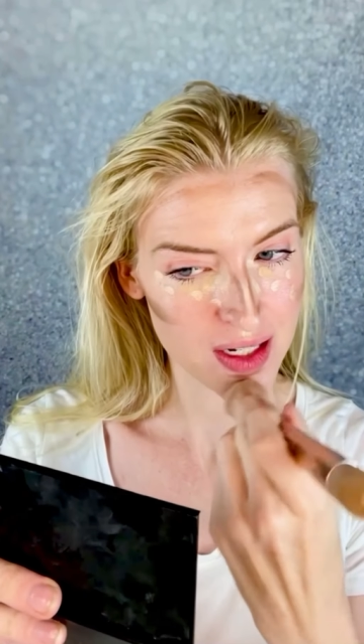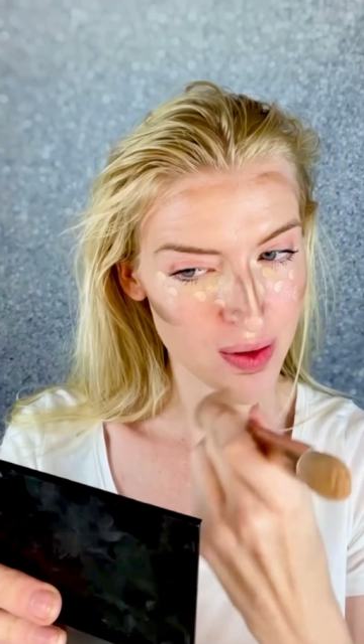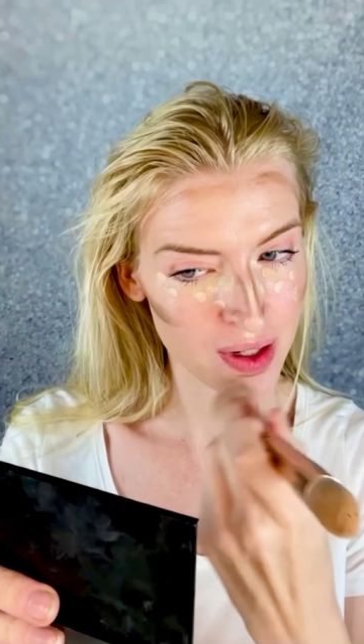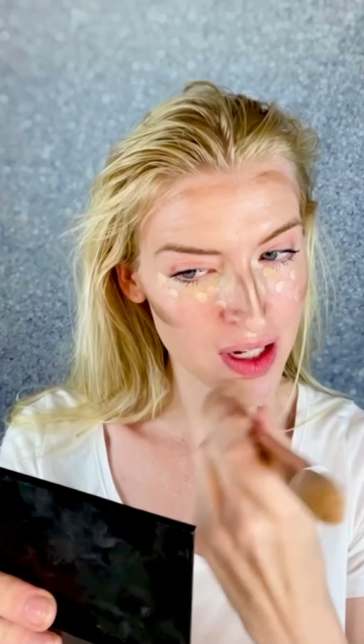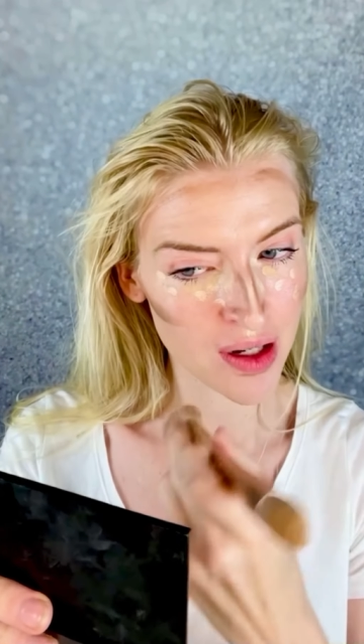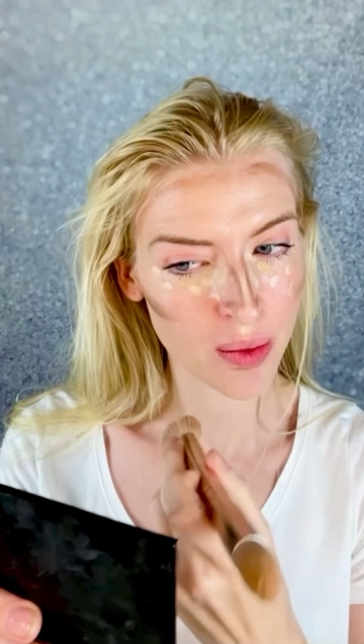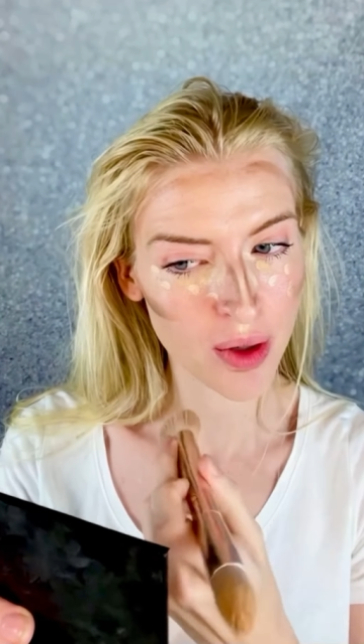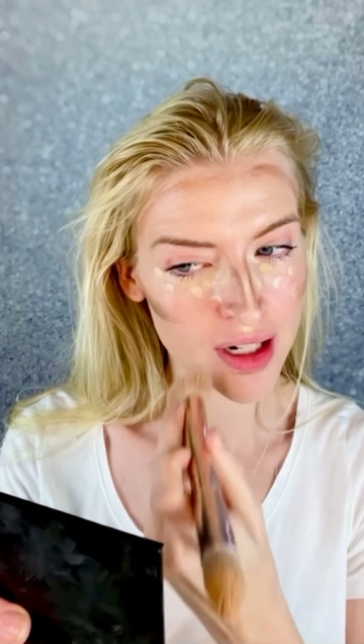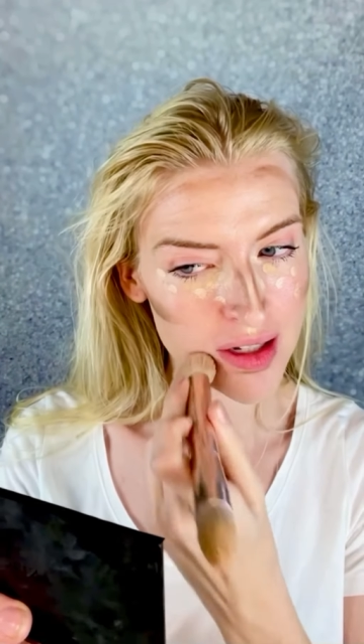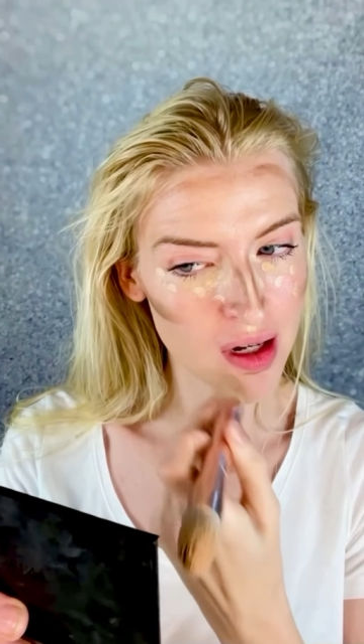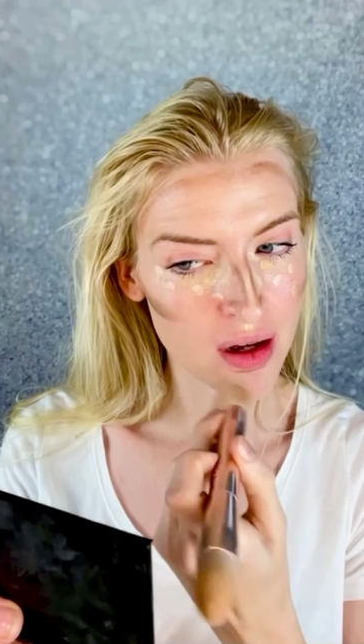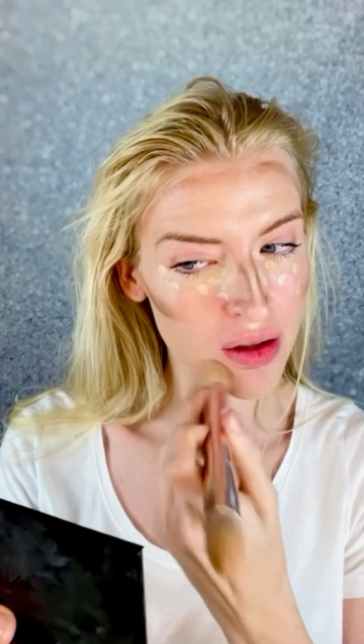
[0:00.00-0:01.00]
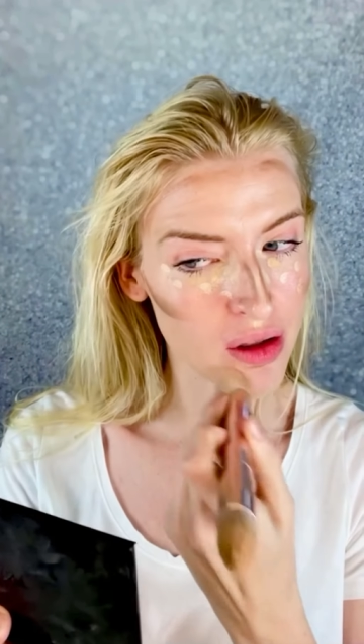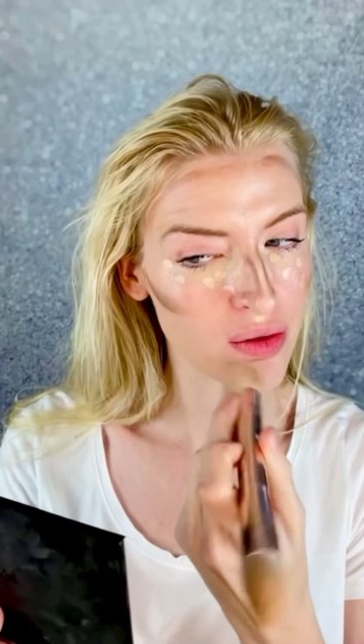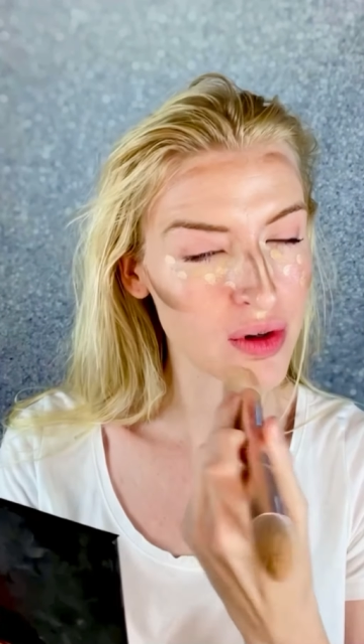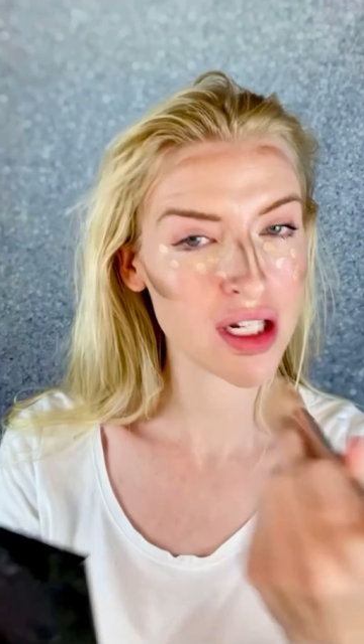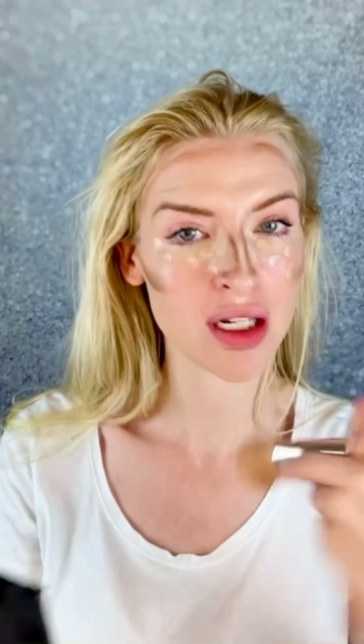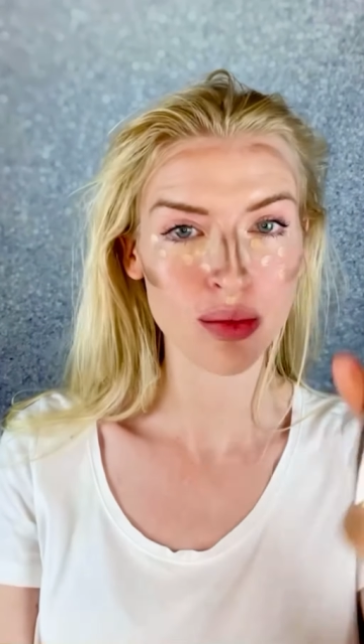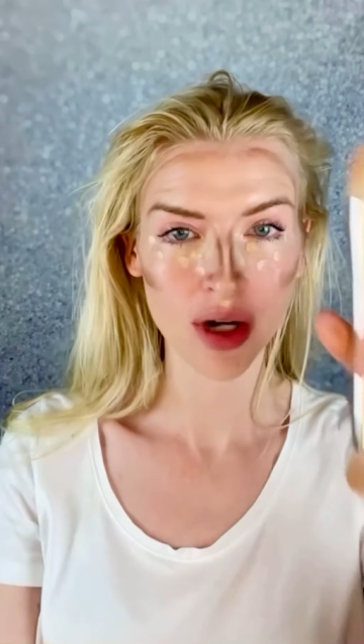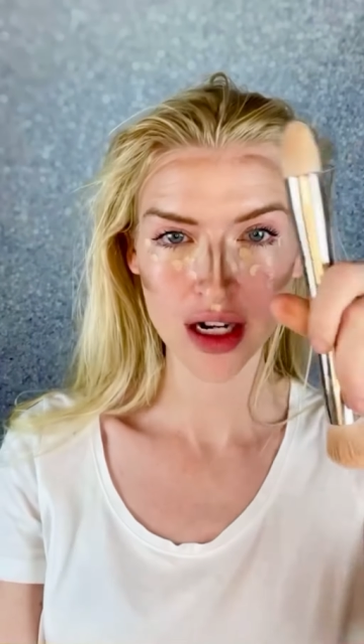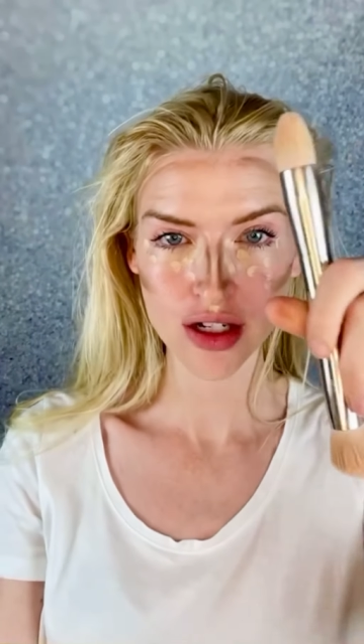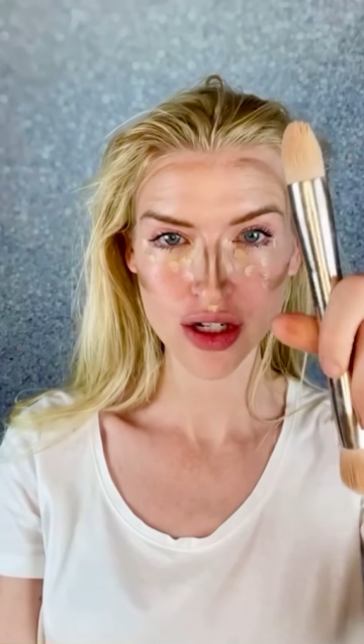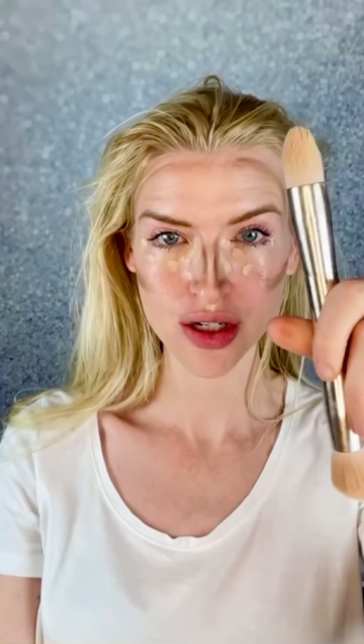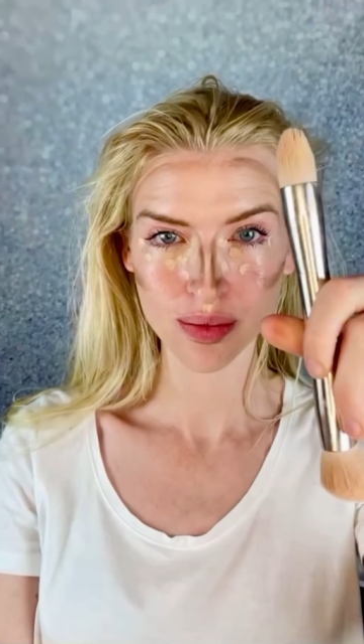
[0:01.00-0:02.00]
a really good one. It's called the 3D
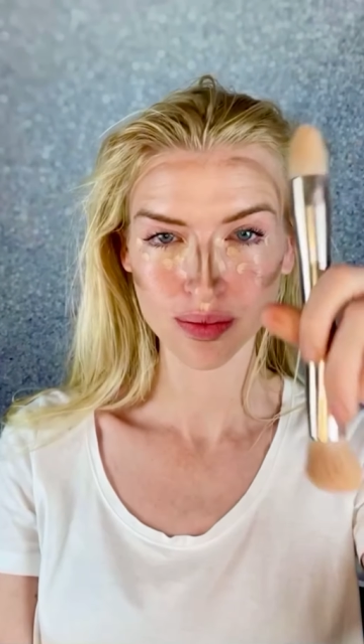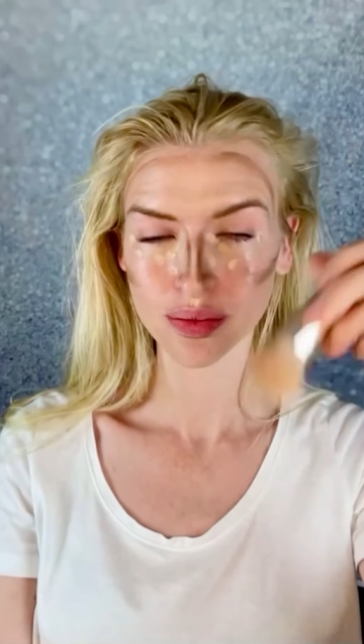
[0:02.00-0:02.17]
brush.